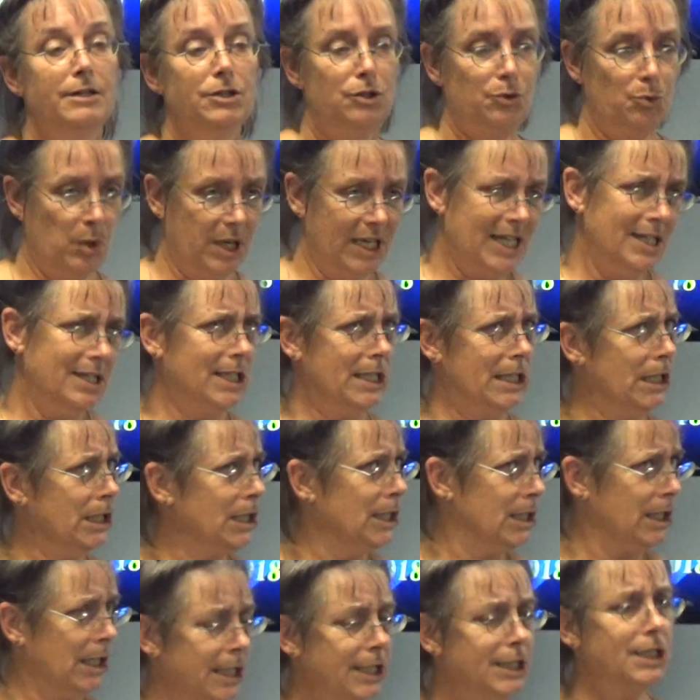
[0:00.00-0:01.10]
26
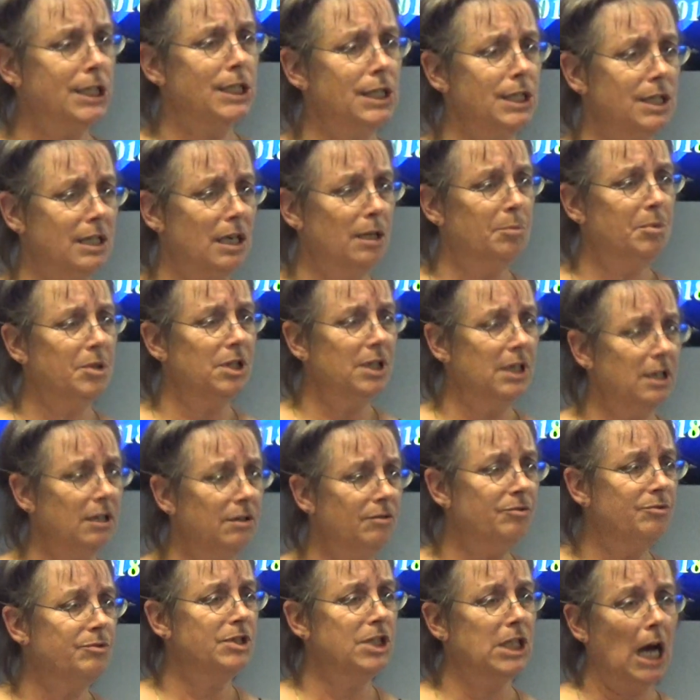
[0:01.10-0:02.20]
scientists, I
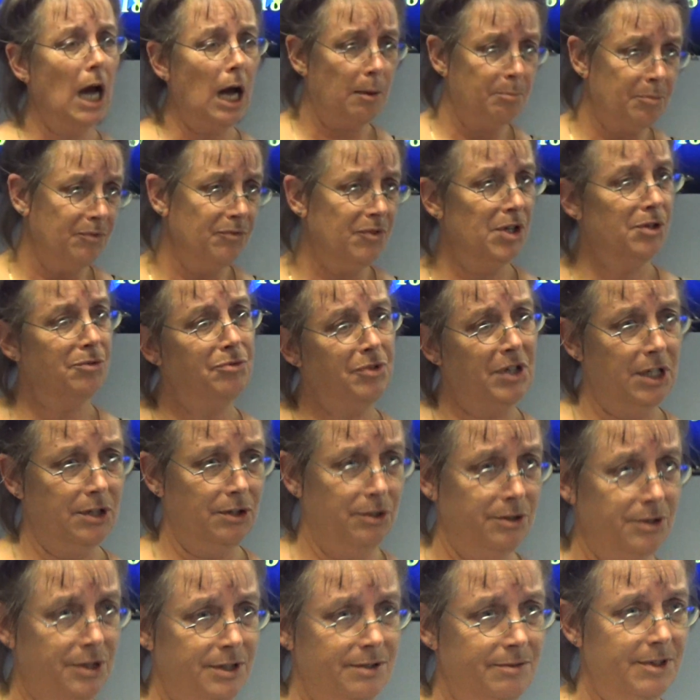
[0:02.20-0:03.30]
believe, top of their
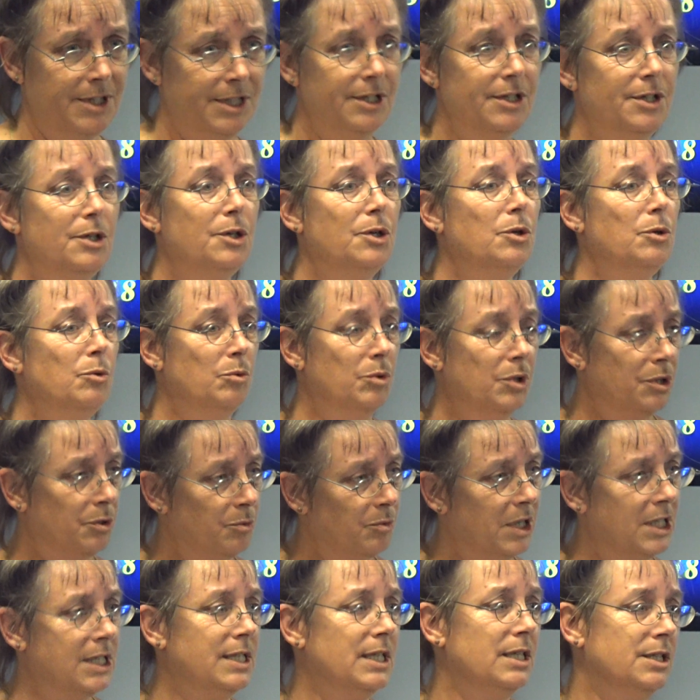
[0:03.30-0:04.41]
field, were the
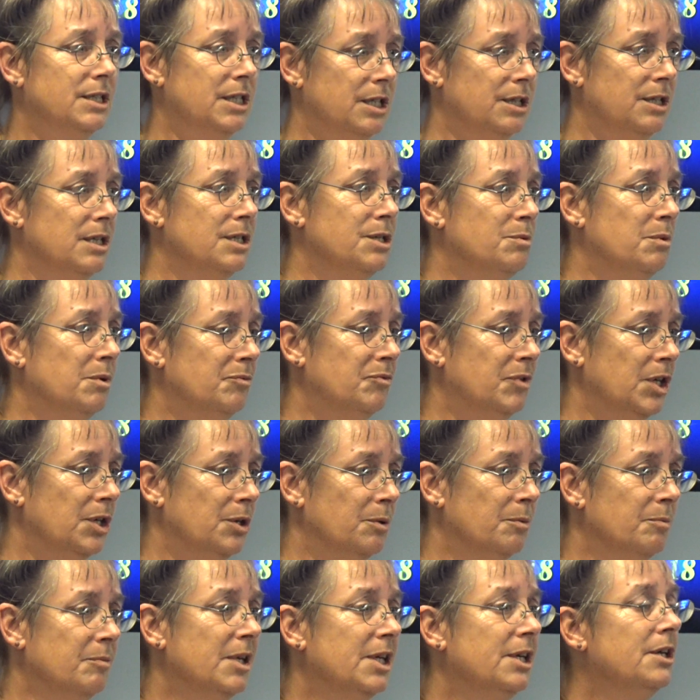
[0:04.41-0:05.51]
ones that did this review.
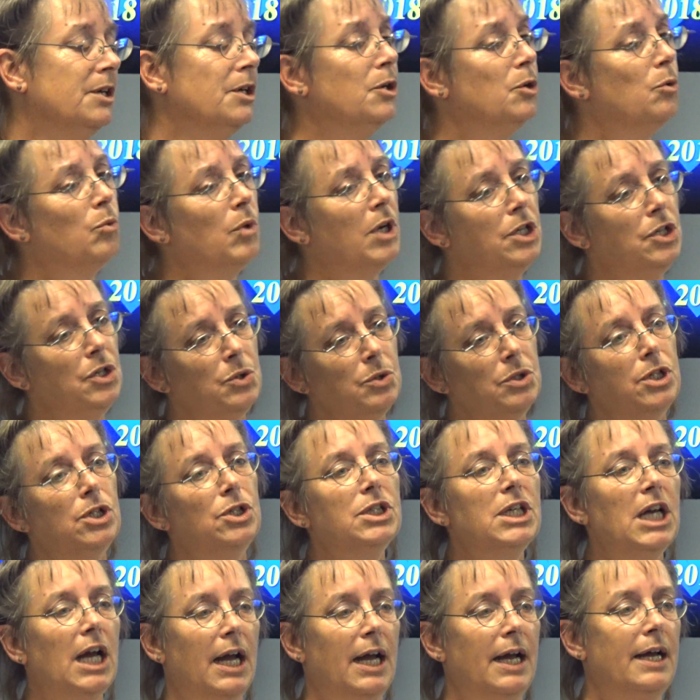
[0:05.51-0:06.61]
When you
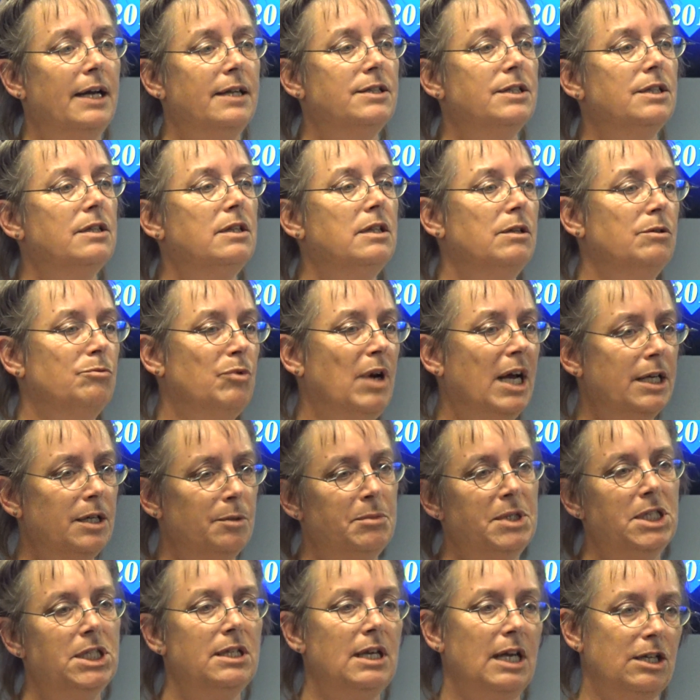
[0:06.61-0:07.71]
look at the
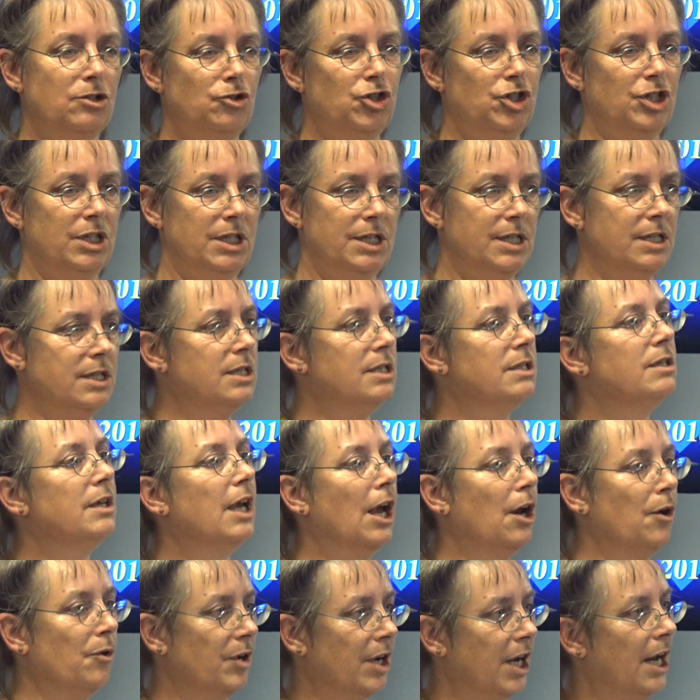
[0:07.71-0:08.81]
recommendations
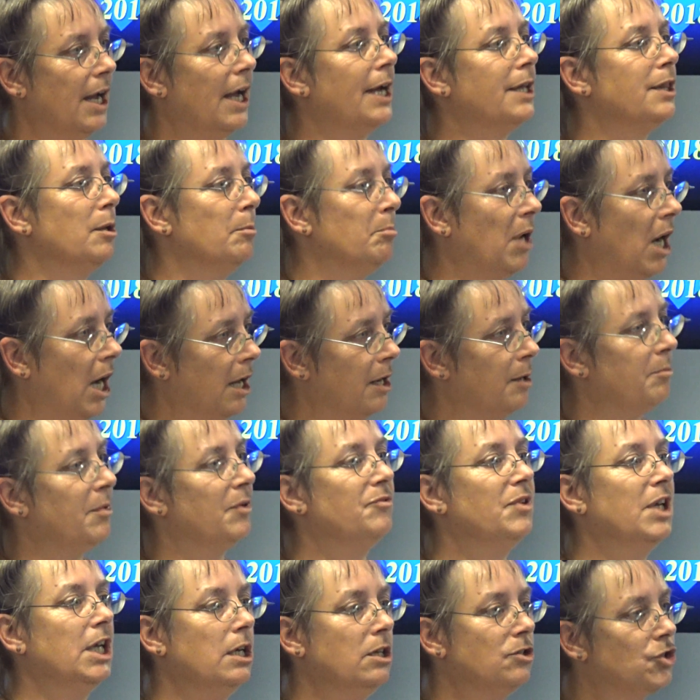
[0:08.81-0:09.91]
area at the bottom of
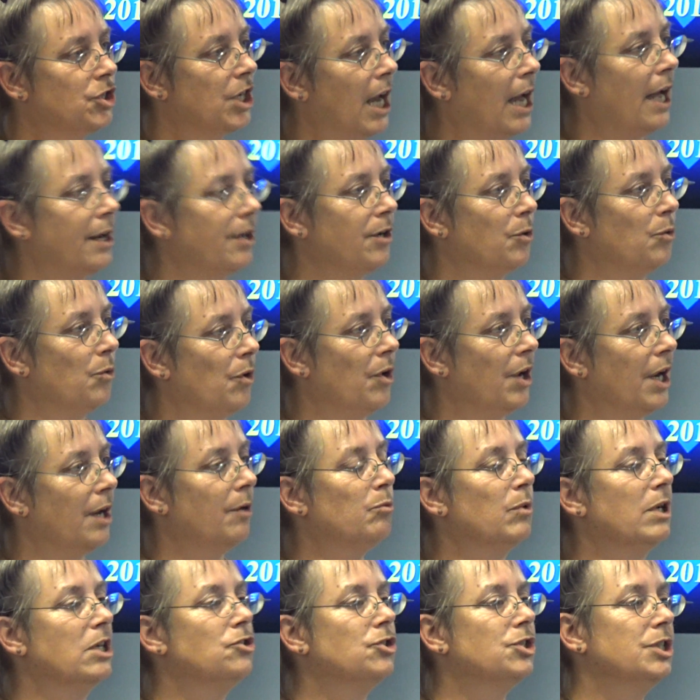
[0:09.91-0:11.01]
each category,
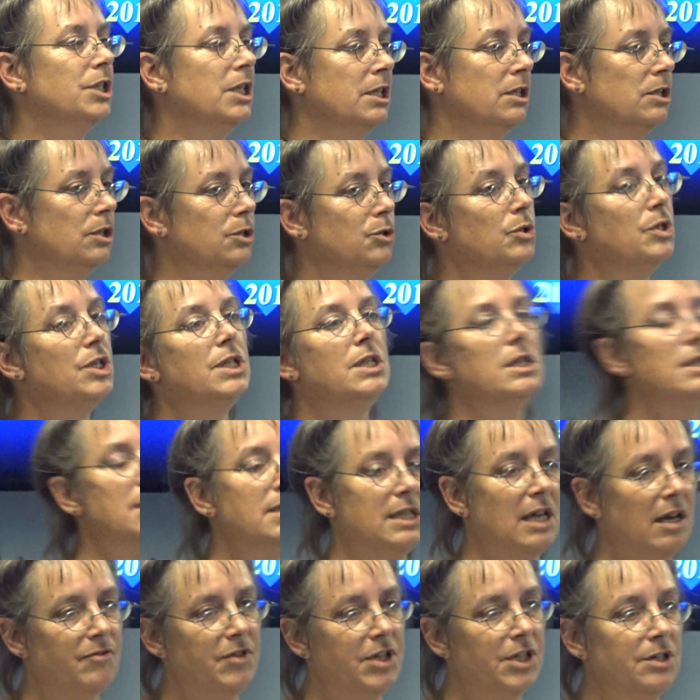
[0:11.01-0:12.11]
which includes the
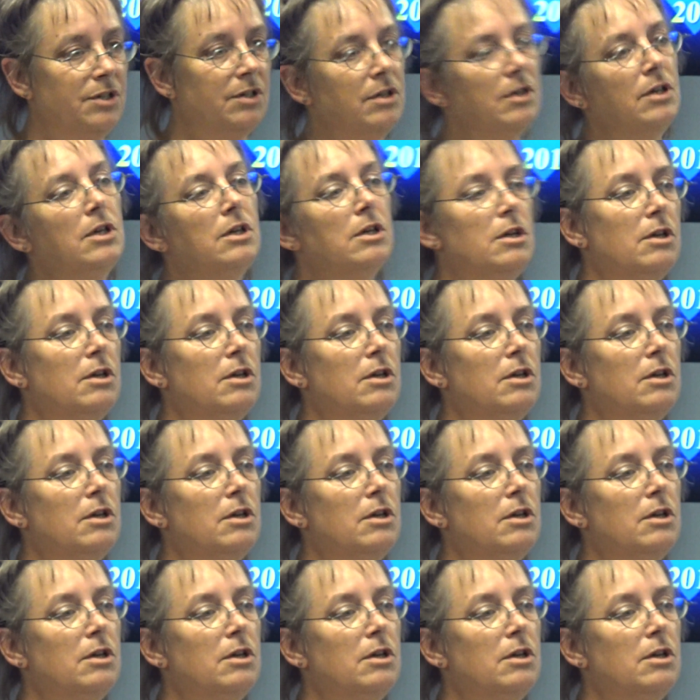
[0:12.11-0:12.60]
7